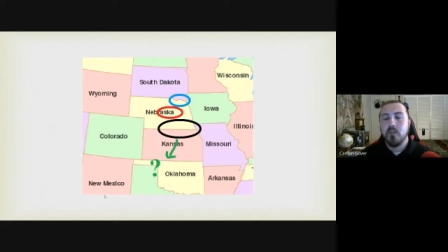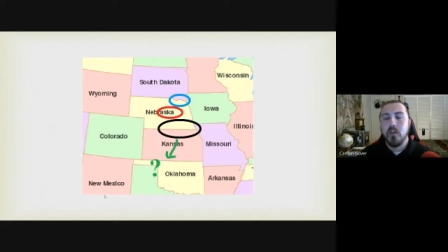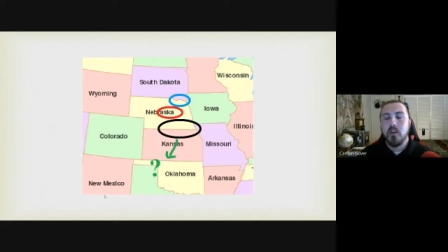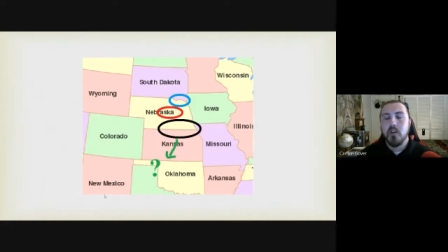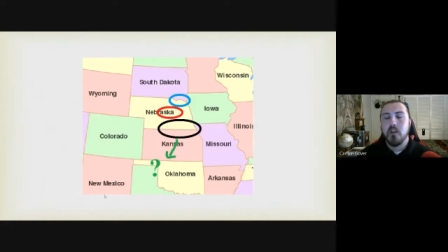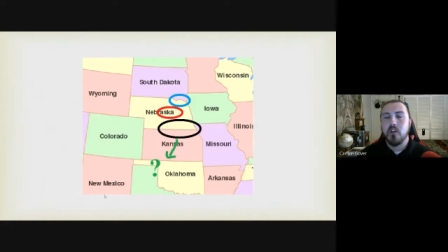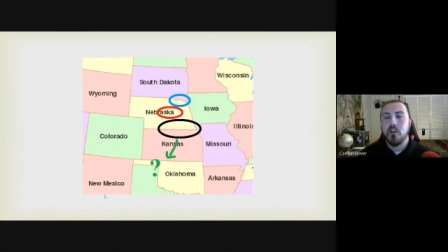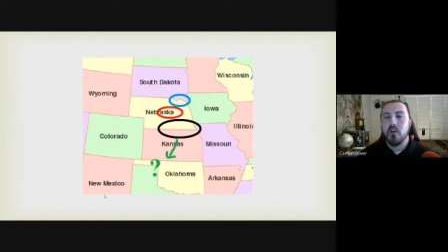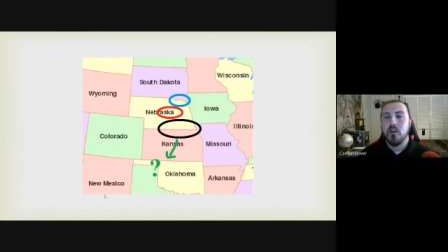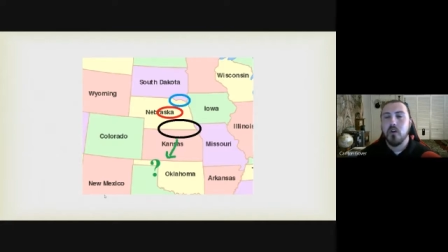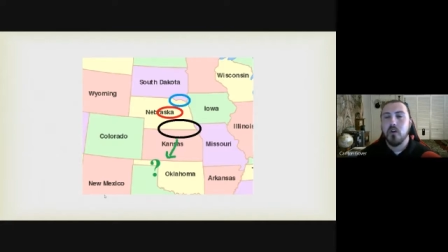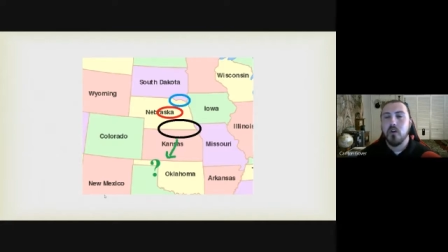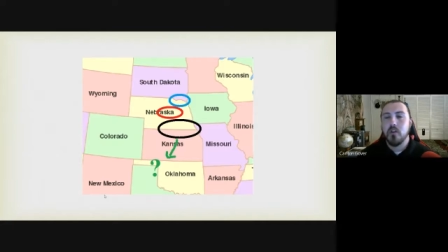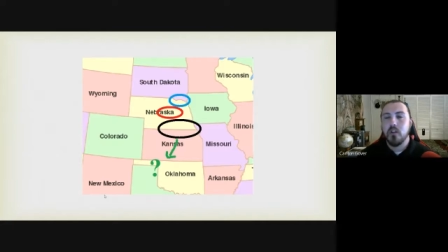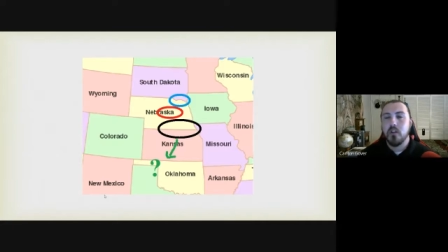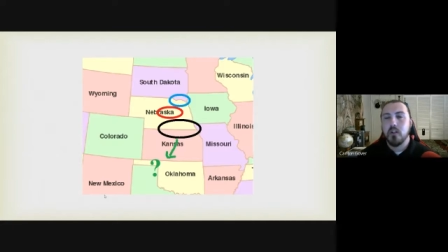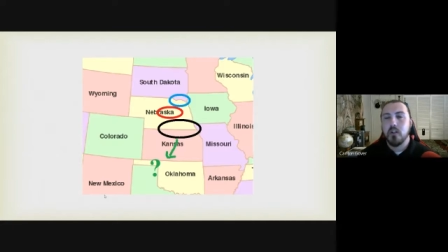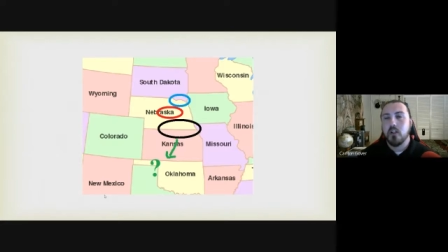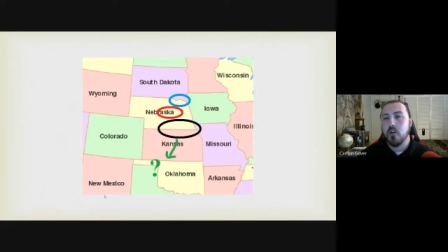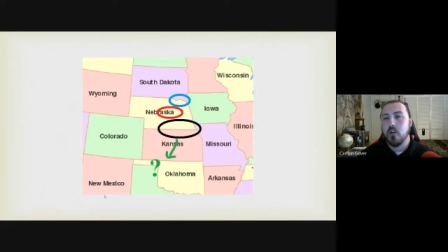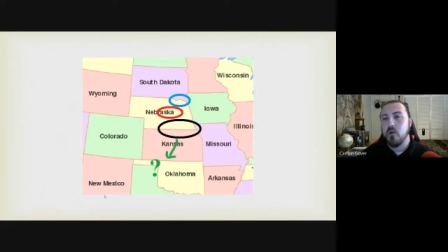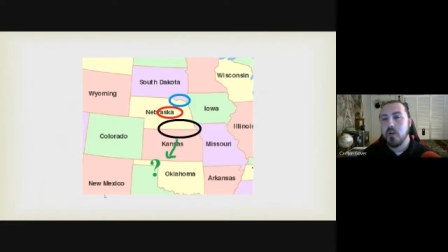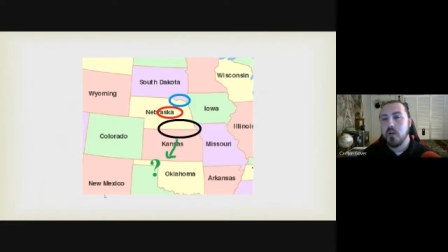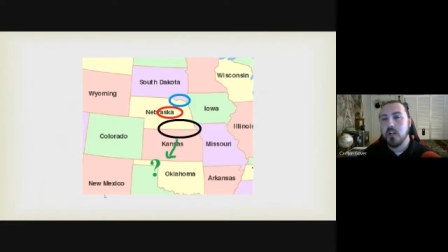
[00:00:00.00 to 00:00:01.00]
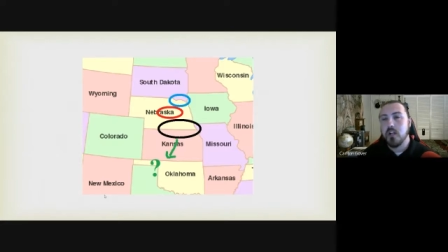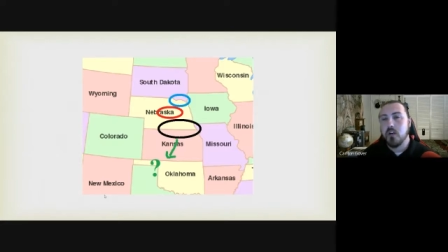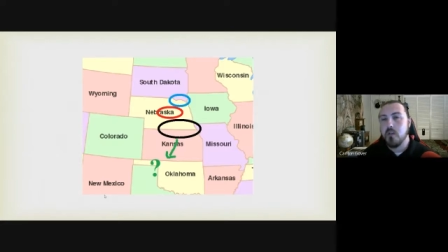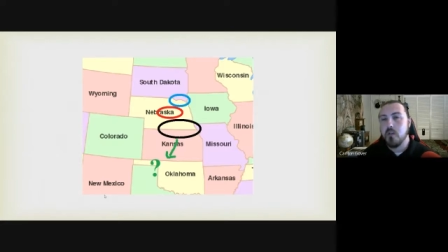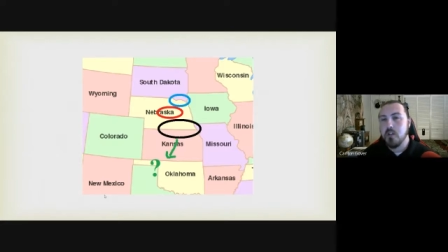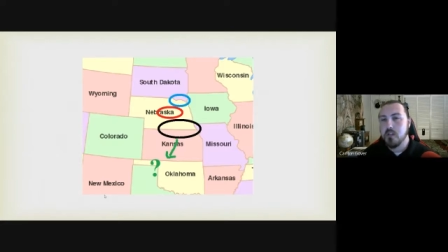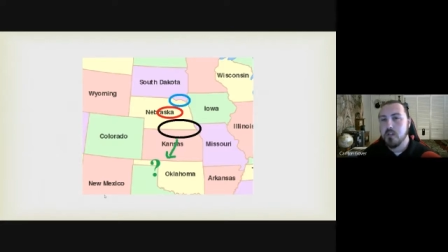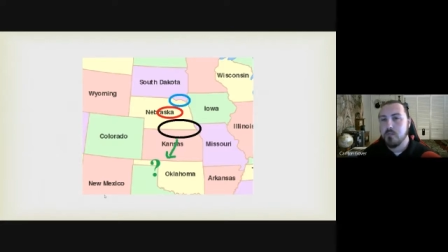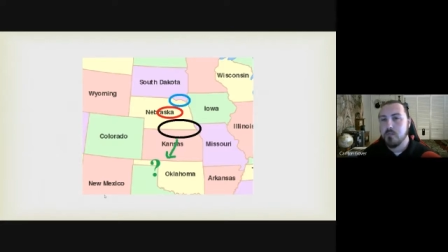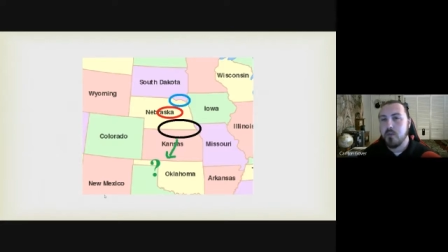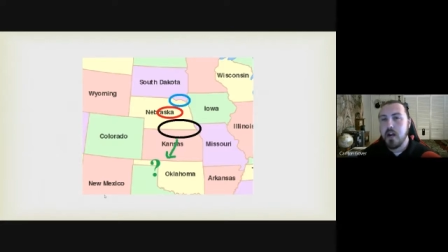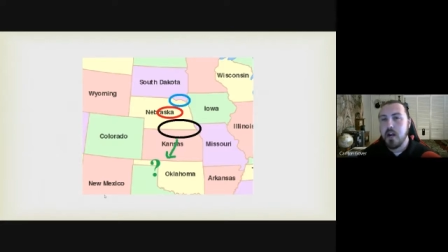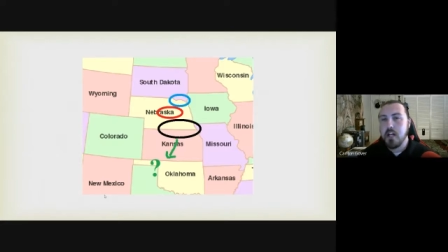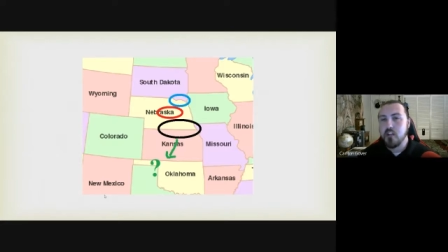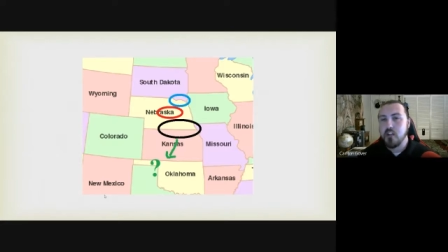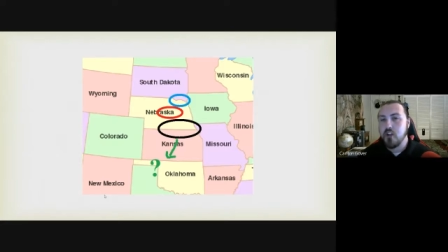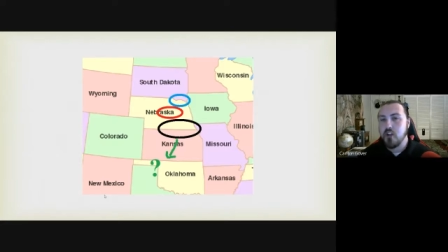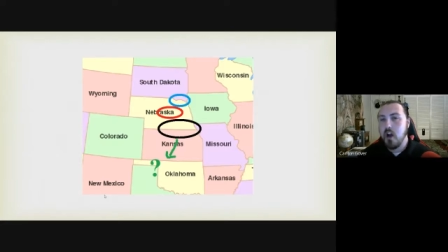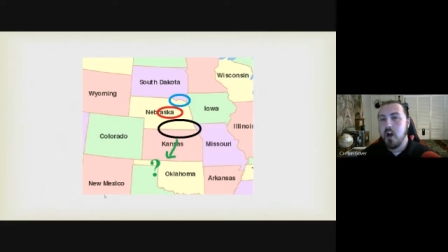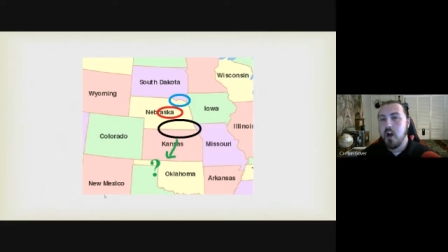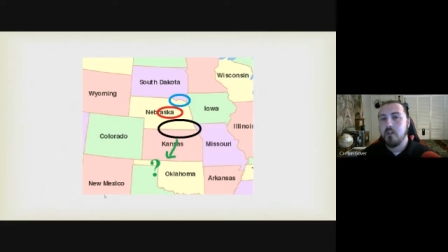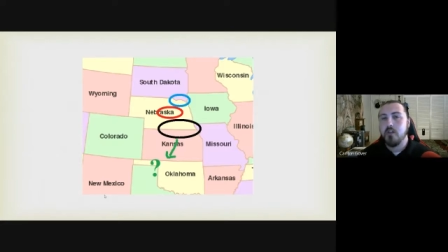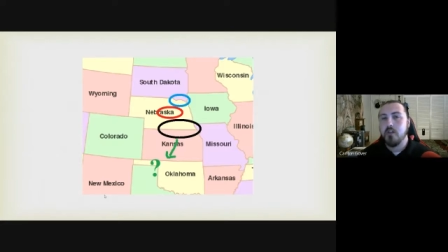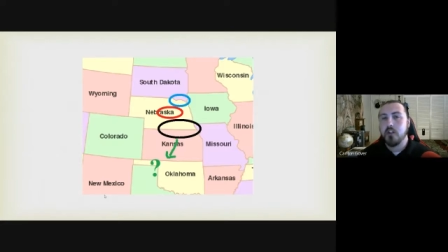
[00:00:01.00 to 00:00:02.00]
the the Karikaris branch
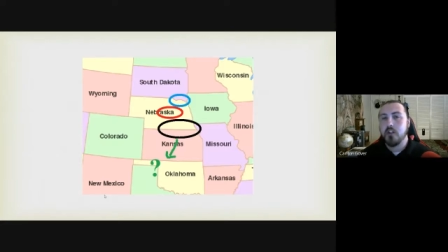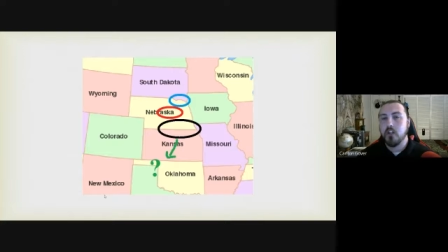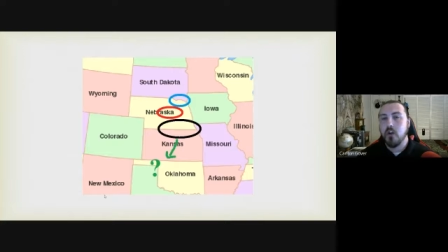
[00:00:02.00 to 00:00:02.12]
off and